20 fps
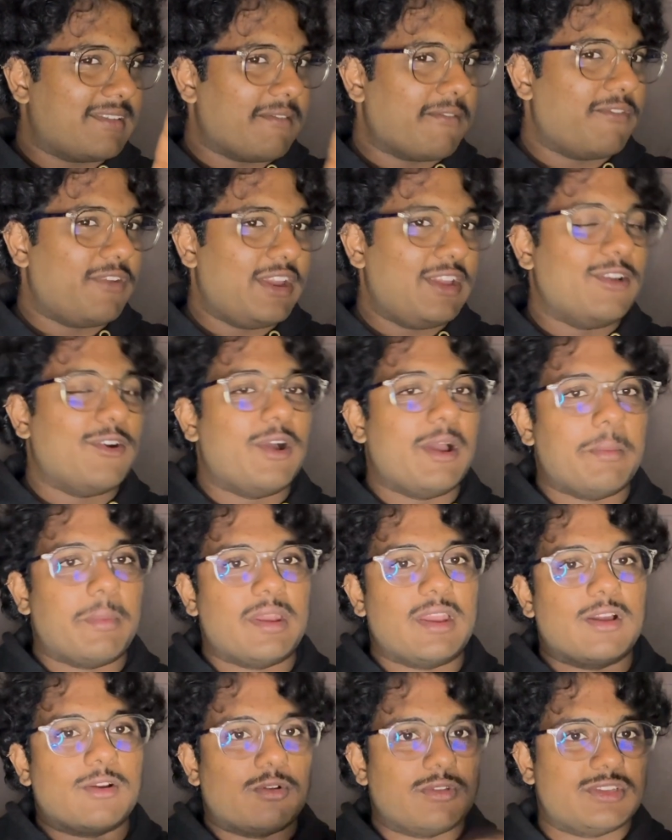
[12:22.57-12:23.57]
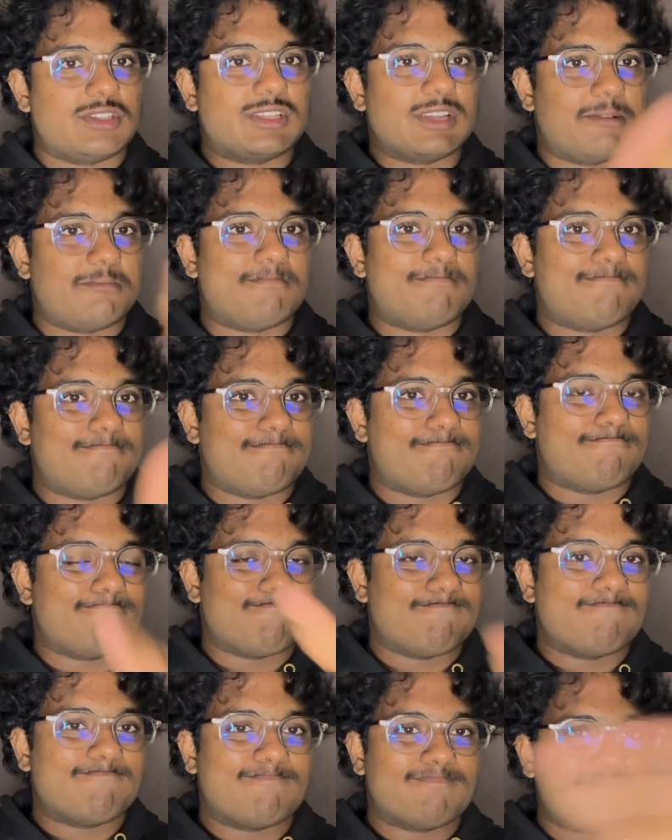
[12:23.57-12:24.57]
video emanna koncham
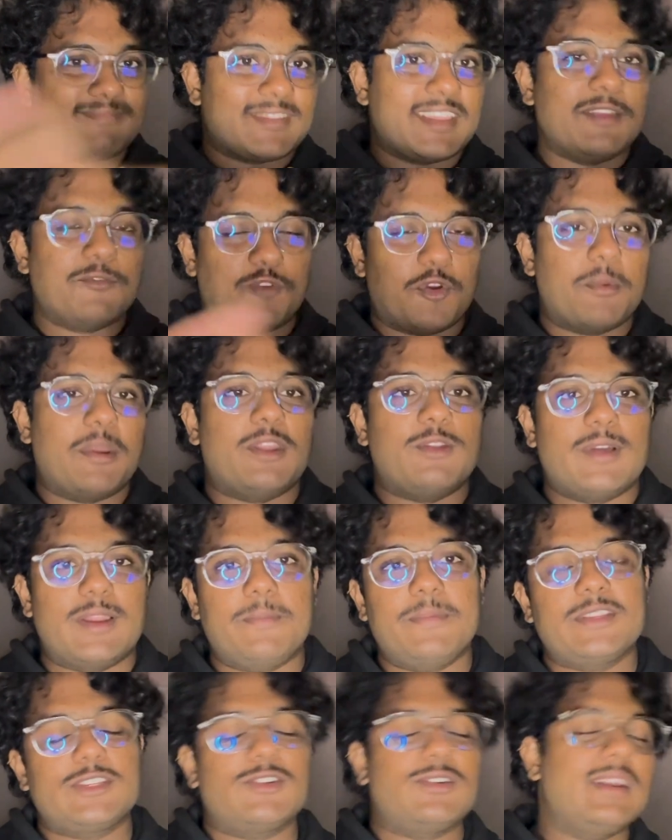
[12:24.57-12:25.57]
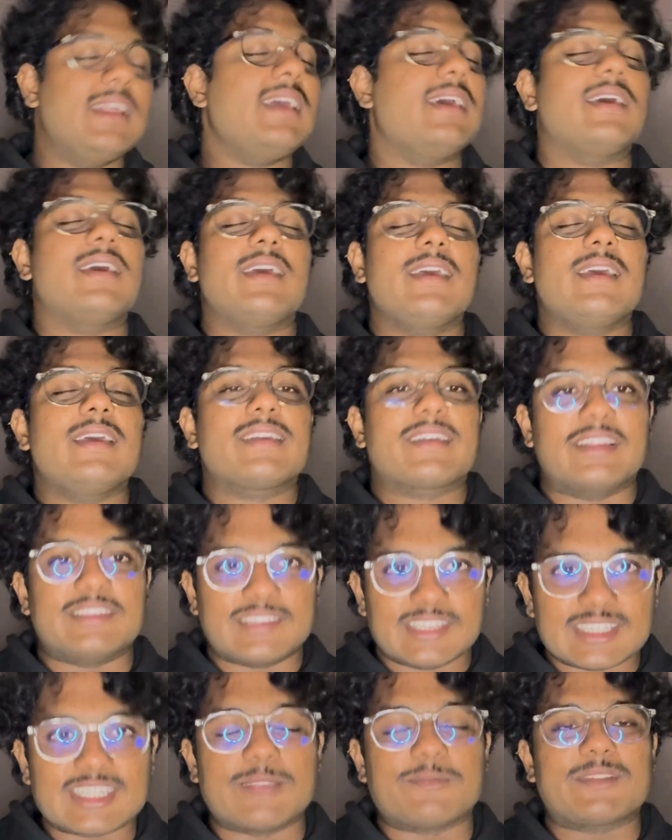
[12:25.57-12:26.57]
informative anipichunde,
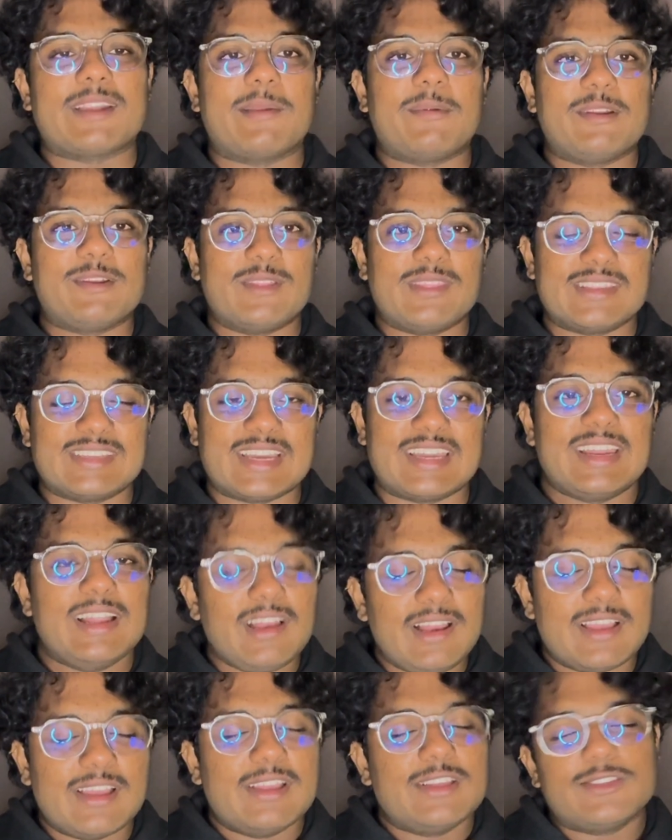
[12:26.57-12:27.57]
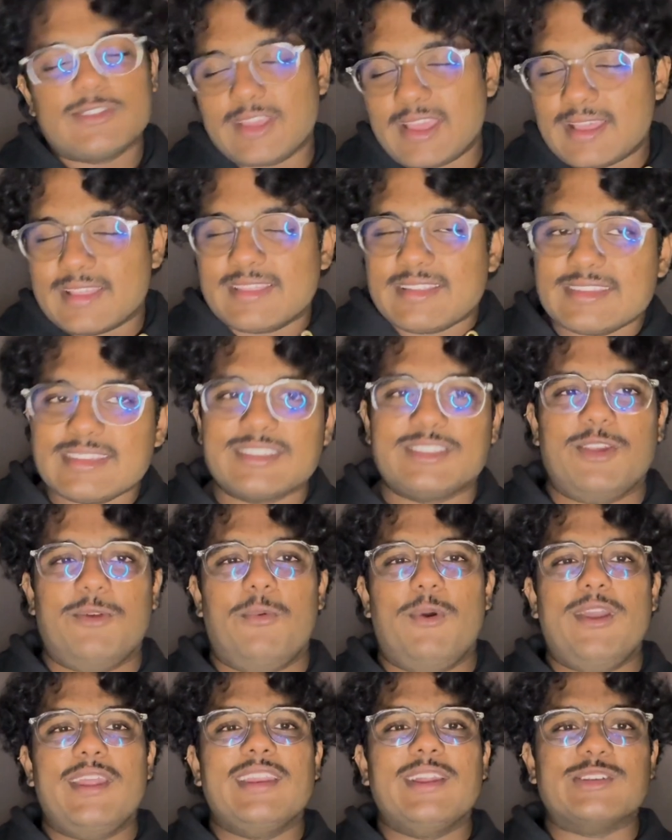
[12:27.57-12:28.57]
consider subscribing to the channel. So yeah, this is your
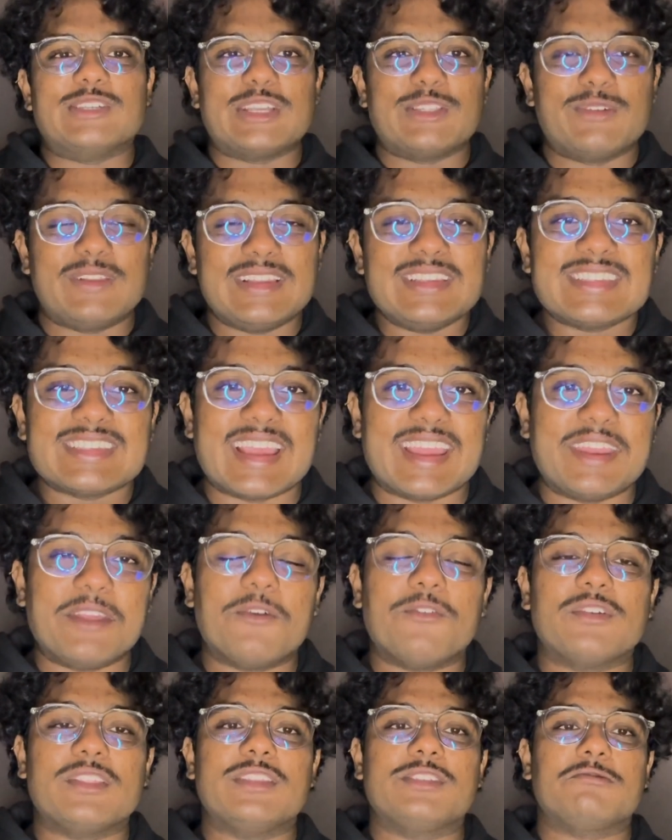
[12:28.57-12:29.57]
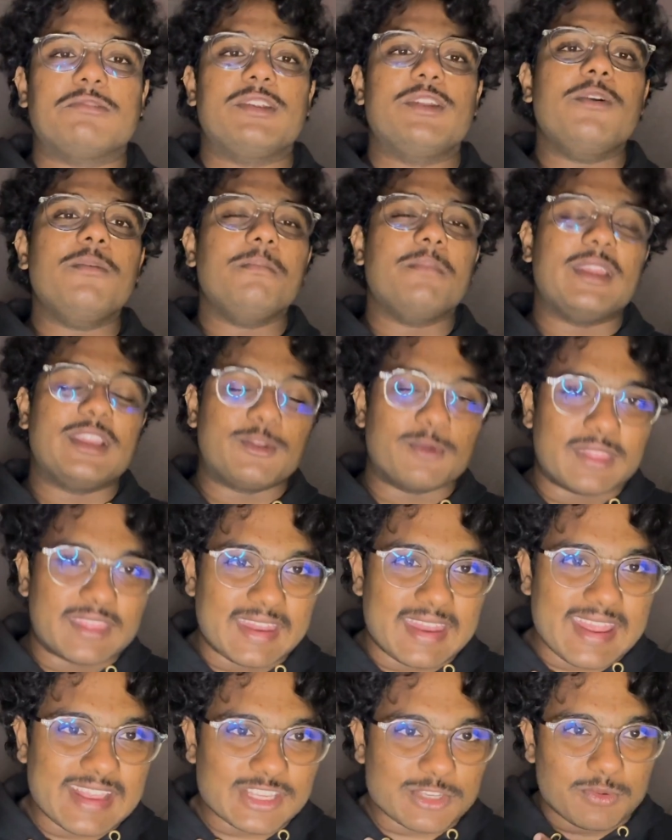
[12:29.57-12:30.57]
boy, Naushad Wali, signing off for this video. Meet you in
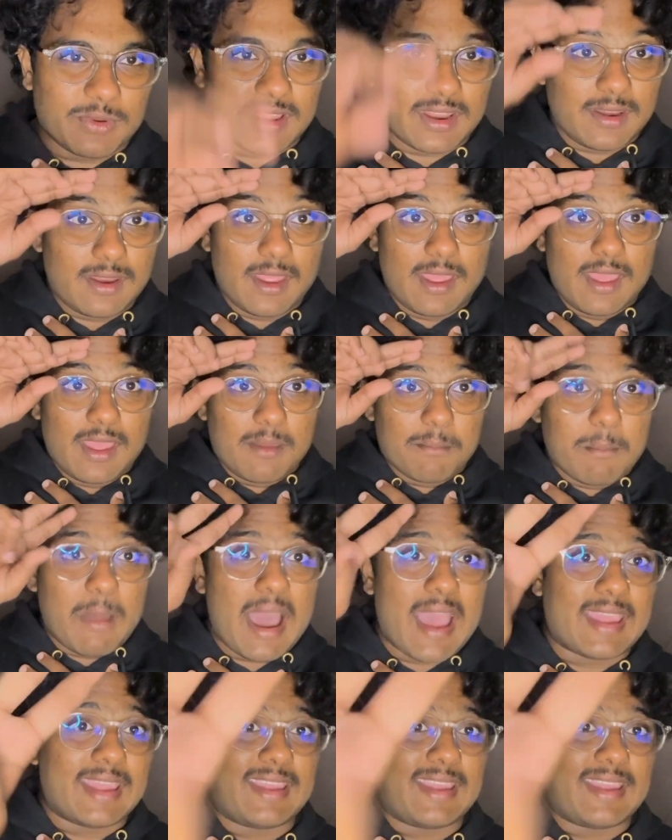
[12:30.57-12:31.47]
the next one. Bye.